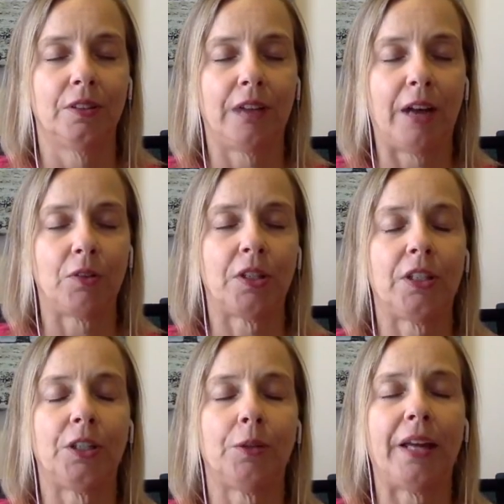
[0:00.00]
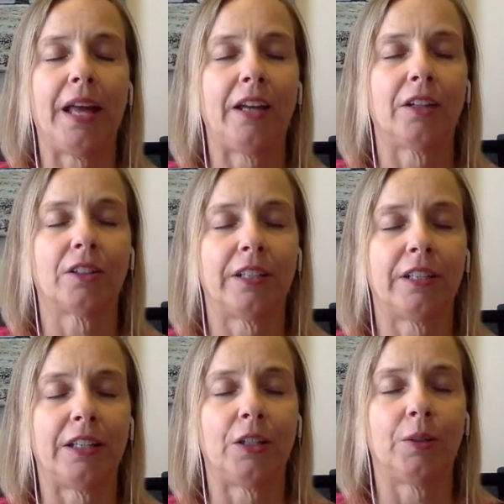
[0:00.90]
grounding you and
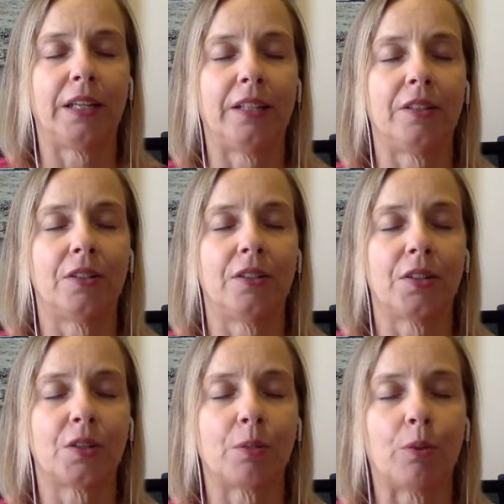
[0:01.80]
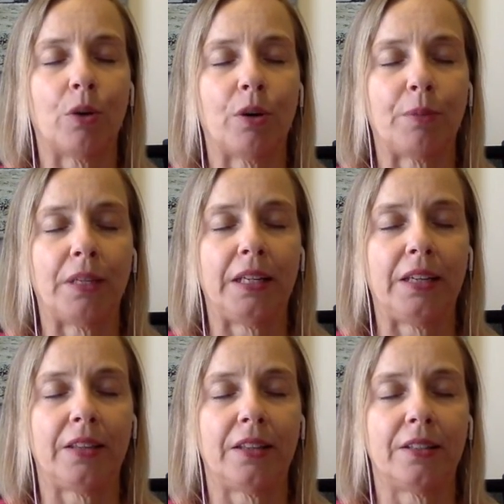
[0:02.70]
anchoring you into the support
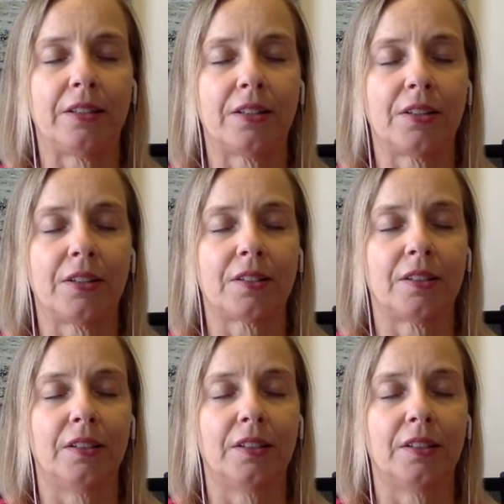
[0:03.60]
beneath, into this